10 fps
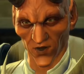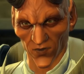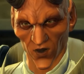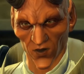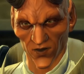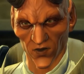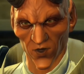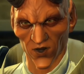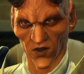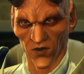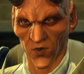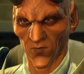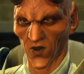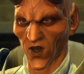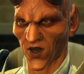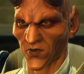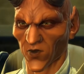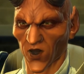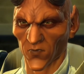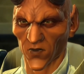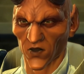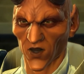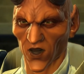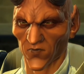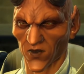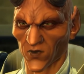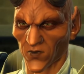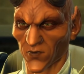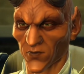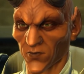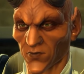She cut a deal with that twerp to hide her on Savis.